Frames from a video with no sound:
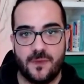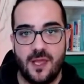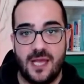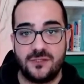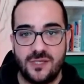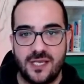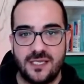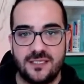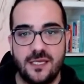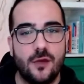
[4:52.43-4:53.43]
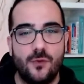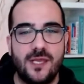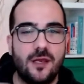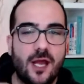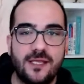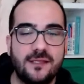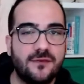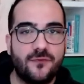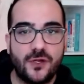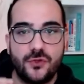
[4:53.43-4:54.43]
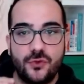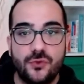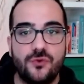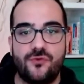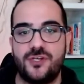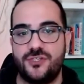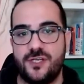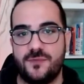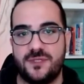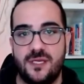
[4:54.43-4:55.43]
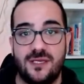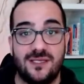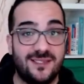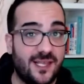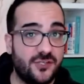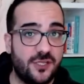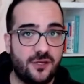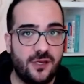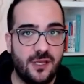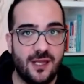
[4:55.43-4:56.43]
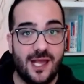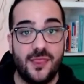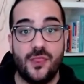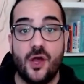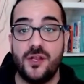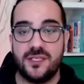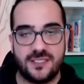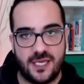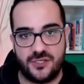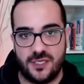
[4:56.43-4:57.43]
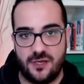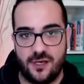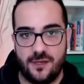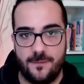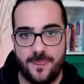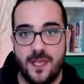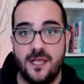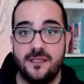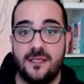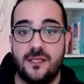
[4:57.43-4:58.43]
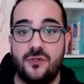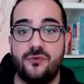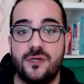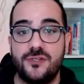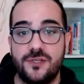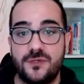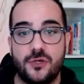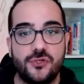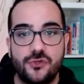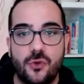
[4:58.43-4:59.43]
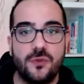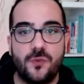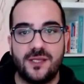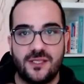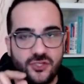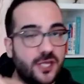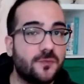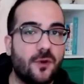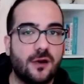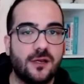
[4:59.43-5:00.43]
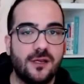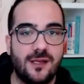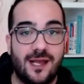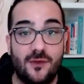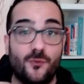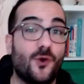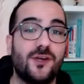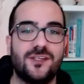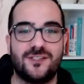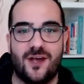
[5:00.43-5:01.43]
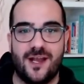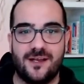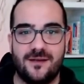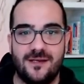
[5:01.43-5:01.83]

As you can see, we can identify two regimes, stationary and non-stationary. The two regimes are shown by the check mark and the warning sign.